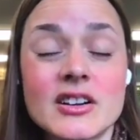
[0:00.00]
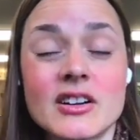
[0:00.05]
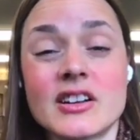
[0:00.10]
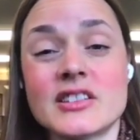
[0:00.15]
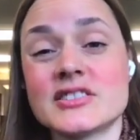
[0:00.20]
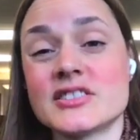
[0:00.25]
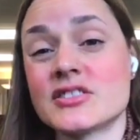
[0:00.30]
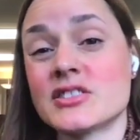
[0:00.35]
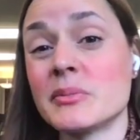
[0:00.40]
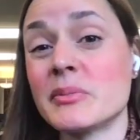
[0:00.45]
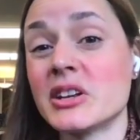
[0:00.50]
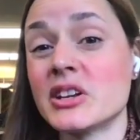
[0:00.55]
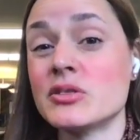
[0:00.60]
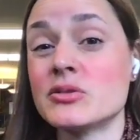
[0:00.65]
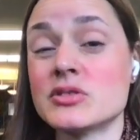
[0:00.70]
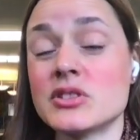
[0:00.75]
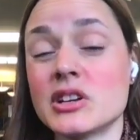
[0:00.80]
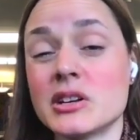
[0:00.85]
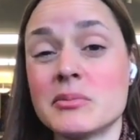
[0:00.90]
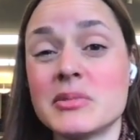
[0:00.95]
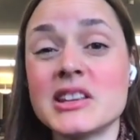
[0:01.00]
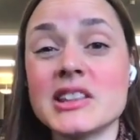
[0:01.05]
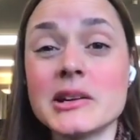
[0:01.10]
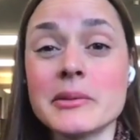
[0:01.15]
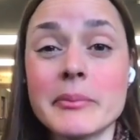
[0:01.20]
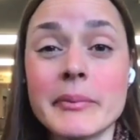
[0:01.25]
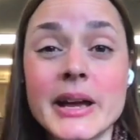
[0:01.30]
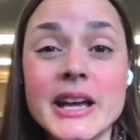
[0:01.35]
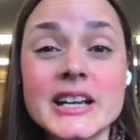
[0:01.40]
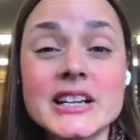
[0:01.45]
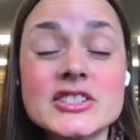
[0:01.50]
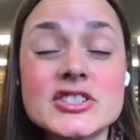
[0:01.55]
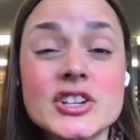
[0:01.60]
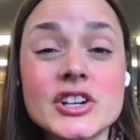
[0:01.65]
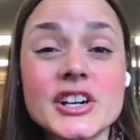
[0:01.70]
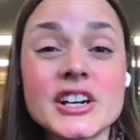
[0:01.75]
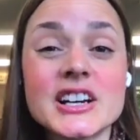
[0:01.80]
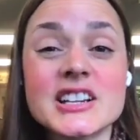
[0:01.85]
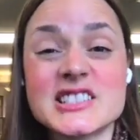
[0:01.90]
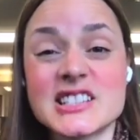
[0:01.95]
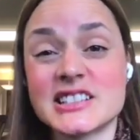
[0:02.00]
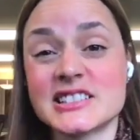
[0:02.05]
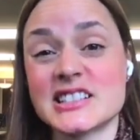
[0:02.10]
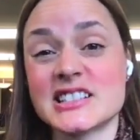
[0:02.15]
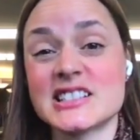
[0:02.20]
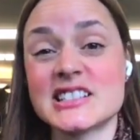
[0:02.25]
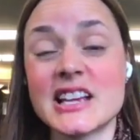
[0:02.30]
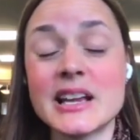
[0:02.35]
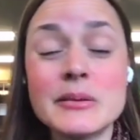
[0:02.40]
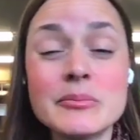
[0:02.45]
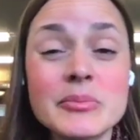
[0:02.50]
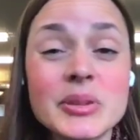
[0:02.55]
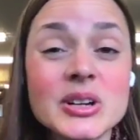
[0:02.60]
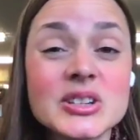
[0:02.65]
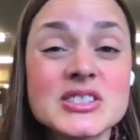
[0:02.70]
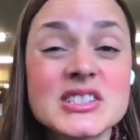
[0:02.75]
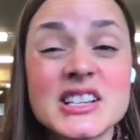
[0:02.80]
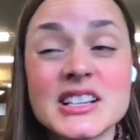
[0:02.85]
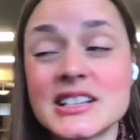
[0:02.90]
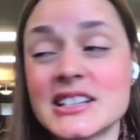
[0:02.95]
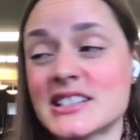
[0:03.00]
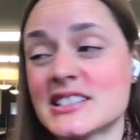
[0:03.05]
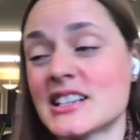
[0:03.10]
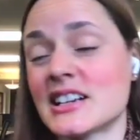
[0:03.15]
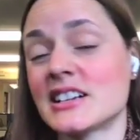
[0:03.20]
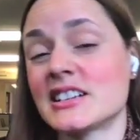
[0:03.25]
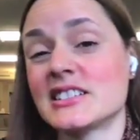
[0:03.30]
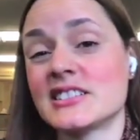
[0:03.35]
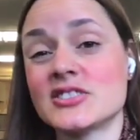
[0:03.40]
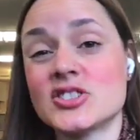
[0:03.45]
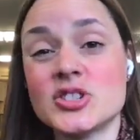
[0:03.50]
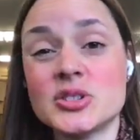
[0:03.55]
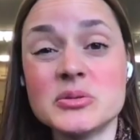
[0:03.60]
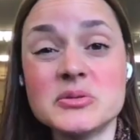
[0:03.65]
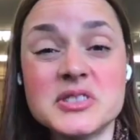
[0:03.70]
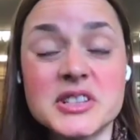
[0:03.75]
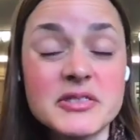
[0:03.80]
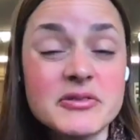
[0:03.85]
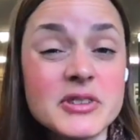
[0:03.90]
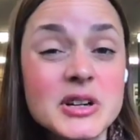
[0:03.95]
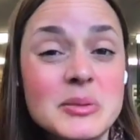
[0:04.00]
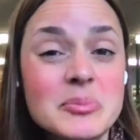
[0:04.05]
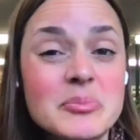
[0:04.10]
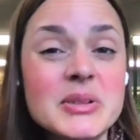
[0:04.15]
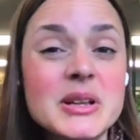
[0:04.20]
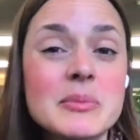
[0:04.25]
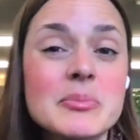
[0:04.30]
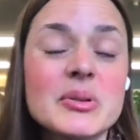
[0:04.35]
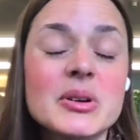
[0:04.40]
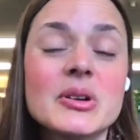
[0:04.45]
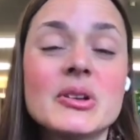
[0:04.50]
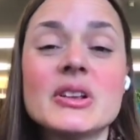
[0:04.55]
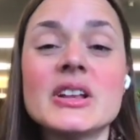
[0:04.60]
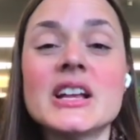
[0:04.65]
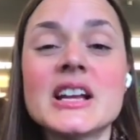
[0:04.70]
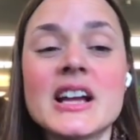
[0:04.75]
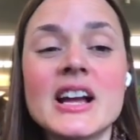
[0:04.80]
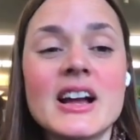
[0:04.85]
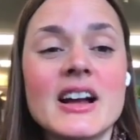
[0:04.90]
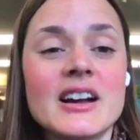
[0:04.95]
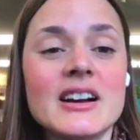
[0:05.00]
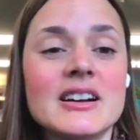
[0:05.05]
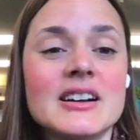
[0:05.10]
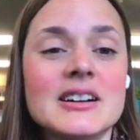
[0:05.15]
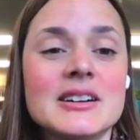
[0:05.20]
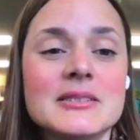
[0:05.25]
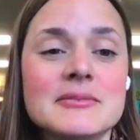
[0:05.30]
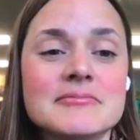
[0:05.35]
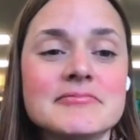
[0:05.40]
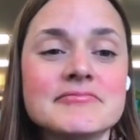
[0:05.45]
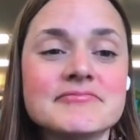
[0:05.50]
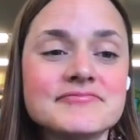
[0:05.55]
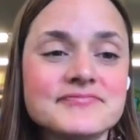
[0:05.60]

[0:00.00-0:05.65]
Is there somebody who's going to be their manager? Is that the same person? Is that two different people? Um,